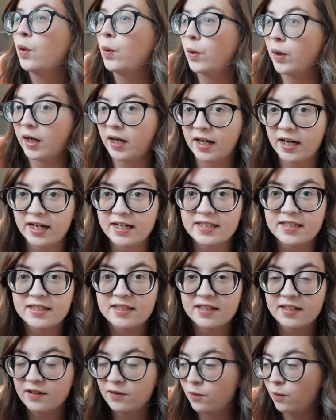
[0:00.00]

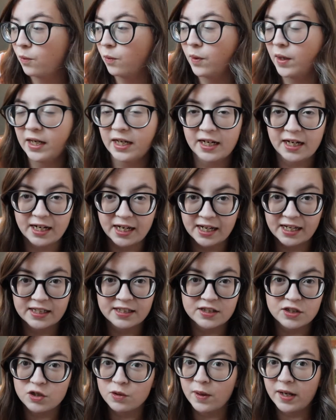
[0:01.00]
organize what it
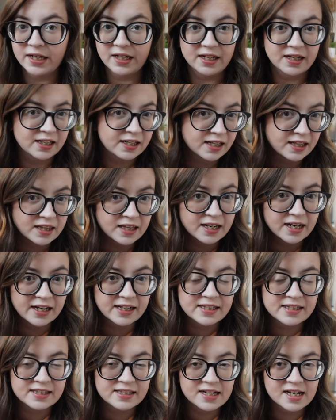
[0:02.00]
is. Do I need it in the
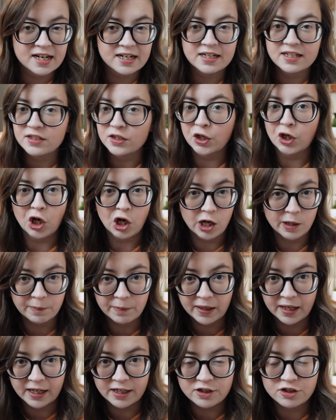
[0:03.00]
nightstand? Is it
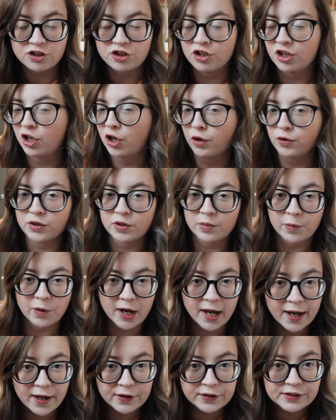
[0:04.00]
garbage? Should it go
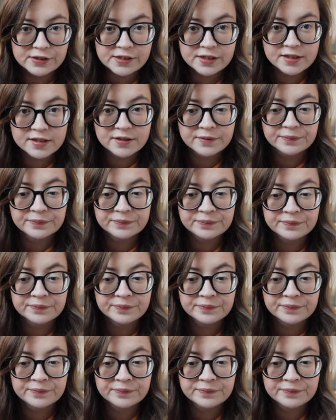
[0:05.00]
somewhere else?